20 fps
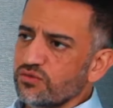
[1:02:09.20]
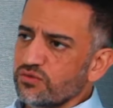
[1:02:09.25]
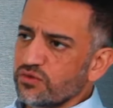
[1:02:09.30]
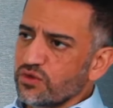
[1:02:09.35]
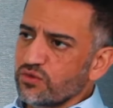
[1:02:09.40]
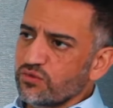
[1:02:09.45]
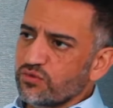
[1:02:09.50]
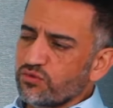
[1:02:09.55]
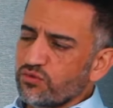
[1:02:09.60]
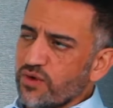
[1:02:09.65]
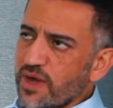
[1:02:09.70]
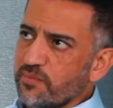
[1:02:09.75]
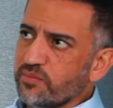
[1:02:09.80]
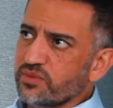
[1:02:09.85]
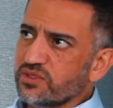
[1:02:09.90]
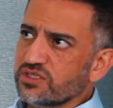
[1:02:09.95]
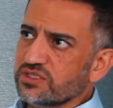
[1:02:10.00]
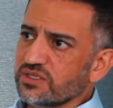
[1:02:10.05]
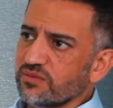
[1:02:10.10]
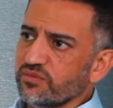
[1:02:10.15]
you've, you've
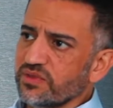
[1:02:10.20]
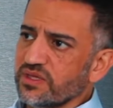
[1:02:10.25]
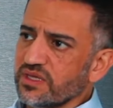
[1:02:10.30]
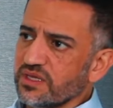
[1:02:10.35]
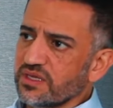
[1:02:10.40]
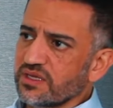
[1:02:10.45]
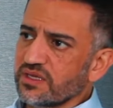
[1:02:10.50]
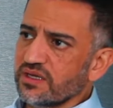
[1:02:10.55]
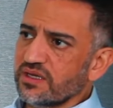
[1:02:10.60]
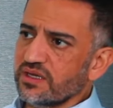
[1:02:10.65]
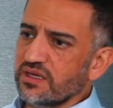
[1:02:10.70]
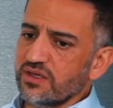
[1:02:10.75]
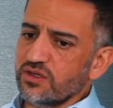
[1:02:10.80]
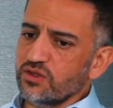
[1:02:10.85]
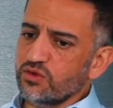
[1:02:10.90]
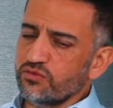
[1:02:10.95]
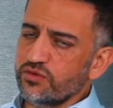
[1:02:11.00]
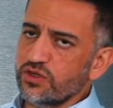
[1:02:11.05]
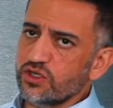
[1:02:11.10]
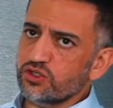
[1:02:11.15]
wrapped something, uh,
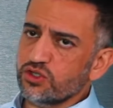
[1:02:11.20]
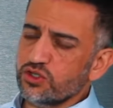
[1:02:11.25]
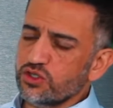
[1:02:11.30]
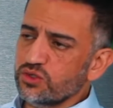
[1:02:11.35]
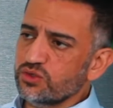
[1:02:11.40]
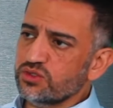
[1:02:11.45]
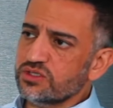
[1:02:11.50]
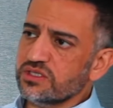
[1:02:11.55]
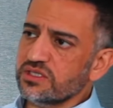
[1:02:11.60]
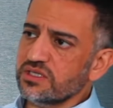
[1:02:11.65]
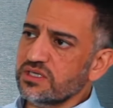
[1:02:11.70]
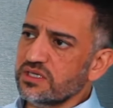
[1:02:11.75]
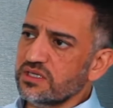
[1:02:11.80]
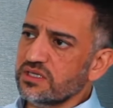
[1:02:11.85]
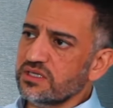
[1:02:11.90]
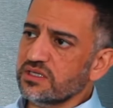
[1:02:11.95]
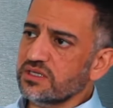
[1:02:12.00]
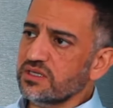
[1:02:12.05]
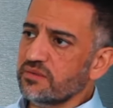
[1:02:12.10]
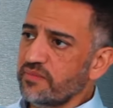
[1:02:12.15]
you've introduced
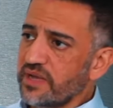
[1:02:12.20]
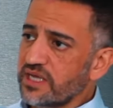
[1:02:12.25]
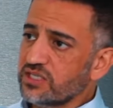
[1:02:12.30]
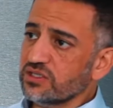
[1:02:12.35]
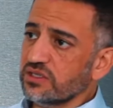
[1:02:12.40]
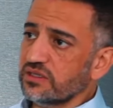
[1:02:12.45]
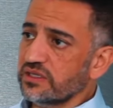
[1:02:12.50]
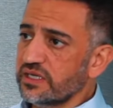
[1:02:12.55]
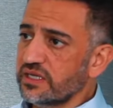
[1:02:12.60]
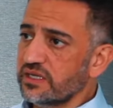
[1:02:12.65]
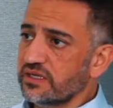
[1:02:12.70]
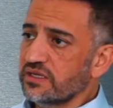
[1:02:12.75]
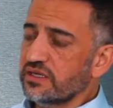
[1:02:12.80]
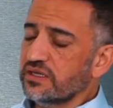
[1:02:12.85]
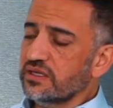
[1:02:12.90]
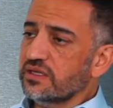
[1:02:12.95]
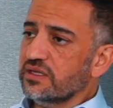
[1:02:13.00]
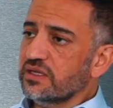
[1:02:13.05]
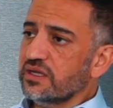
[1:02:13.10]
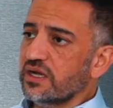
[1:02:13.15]
the, the metal in
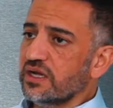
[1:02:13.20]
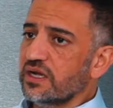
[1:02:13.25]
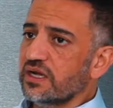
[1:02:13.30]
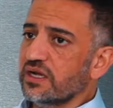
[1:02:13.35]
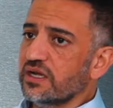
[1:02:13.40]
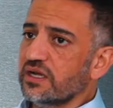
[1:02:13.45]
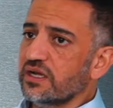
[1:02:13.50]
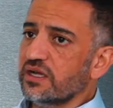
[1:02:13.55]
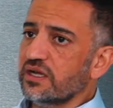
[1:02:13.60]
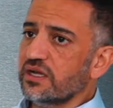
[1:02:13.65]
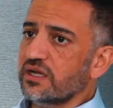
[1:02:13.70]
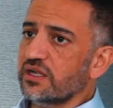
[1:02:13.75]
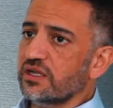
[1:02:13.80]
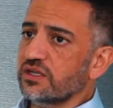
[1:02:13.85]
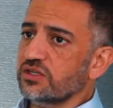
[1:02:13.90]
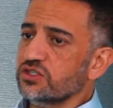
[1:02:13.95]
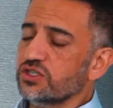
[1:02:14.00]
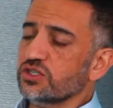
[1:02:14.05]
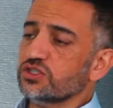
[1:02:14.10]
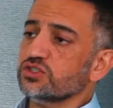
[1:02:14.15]
uh,
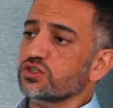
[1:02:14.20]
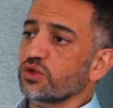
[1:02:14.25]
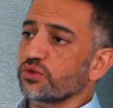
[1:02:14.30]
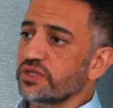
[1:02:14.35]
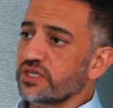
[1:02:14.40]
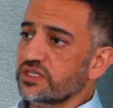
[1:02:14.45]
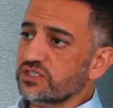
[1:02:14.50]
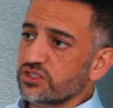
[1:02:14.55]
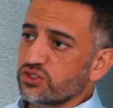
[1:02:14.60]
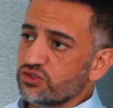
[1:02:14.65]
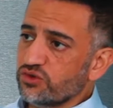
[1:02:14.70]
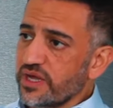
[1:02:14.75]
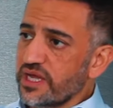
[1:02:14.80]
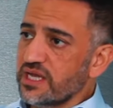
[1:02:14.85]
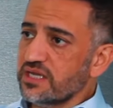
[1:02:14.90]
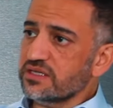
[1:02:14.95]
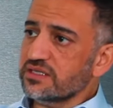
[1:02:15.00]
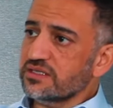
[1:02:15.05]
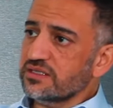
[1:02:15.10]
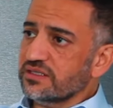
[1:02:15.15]
just so there's a
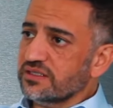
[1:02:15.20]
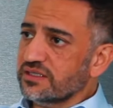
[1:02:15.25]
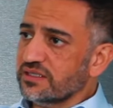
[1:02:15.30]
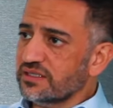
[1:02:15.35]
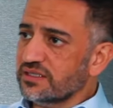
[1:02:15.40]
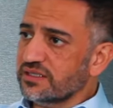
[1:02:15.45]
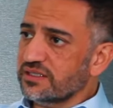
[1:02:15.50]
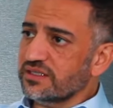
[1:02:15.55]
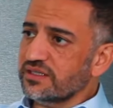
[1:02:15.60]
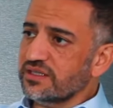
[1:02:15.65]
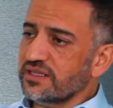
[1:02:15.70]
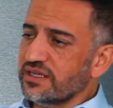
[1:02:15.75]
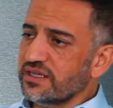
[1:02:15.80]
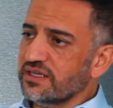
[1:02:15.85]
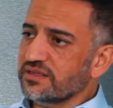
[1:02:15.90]
trade uh, there.